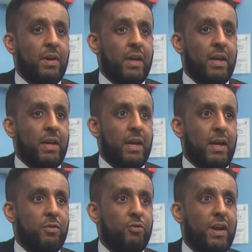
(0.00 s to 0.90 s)

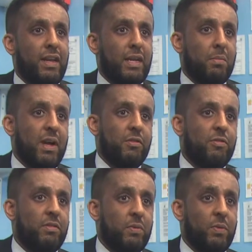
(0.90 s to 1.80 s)
a training
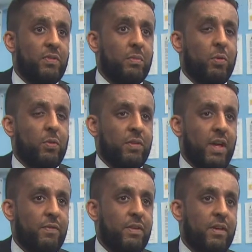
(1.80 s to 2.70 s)
mantra, so we support
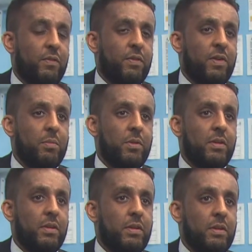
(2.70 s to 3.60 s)
staff in self-development.